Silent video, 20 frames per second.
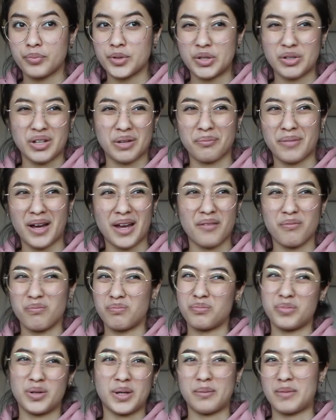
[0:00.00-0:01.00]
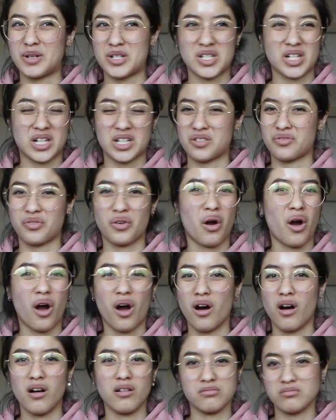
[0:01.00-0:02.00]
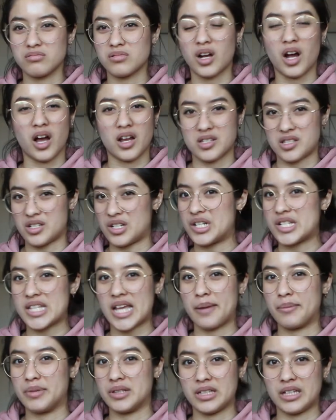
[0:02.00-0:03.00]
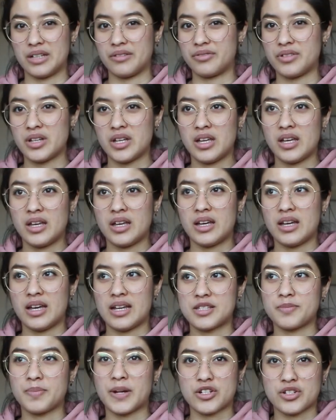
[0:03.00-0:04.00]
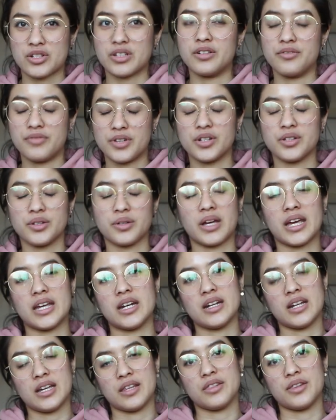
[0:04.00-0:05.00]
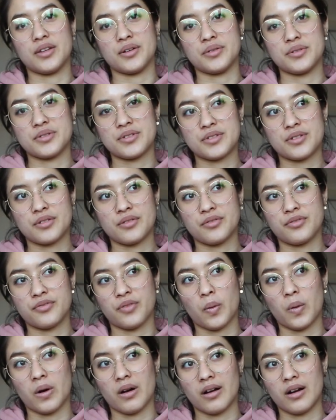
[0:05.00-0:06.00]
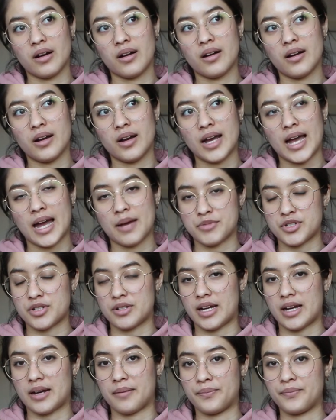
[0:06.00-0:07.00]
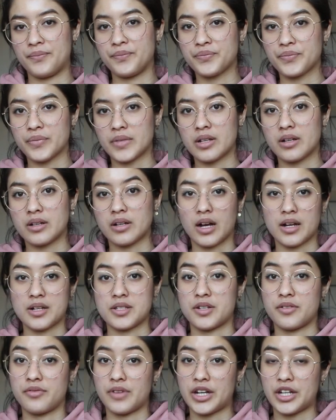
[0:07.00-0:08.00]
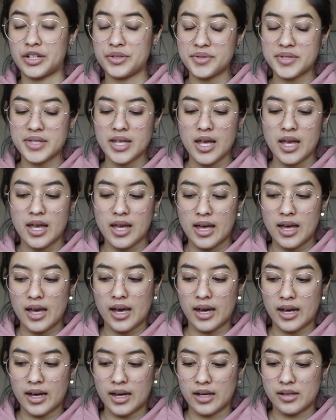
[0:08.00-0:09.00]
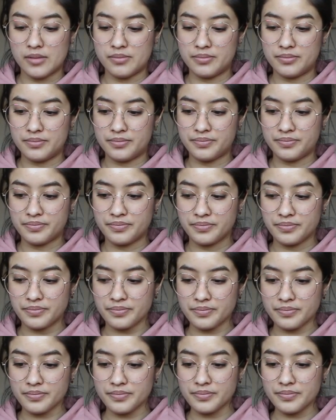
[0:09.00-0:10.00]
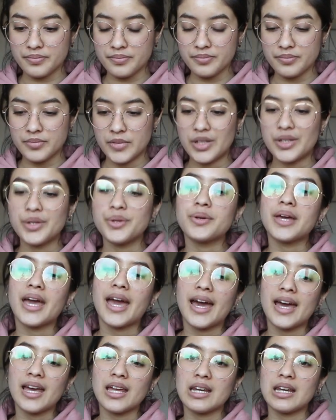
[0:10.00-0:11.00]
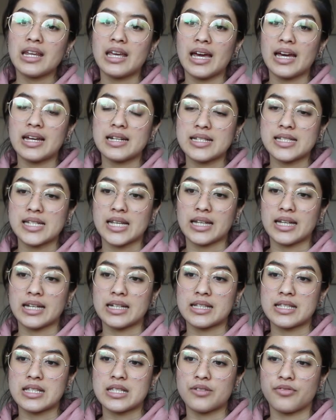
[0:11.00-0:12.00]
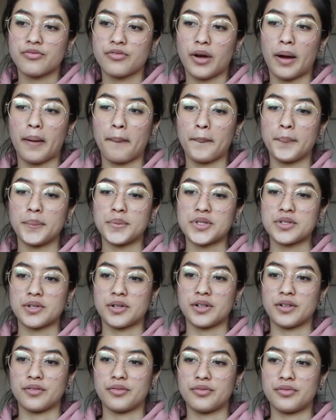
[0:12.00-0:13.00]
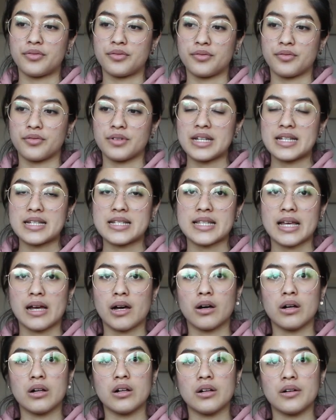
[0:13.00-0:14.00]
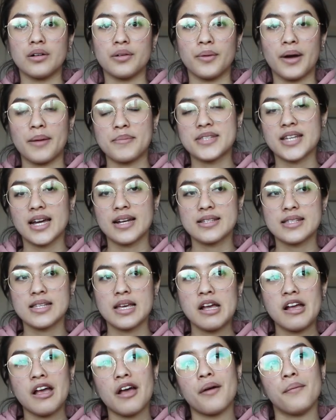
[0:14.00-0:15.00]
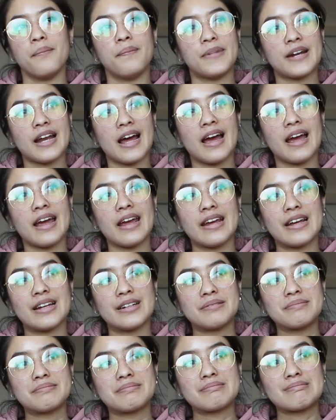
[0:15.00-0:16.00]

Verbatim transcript: you can buy pretty much tickets for all concerts, I believe, especially if they're located in those four Amsterdam concert venues. Um, you can get tickets from sort of resell websites, but I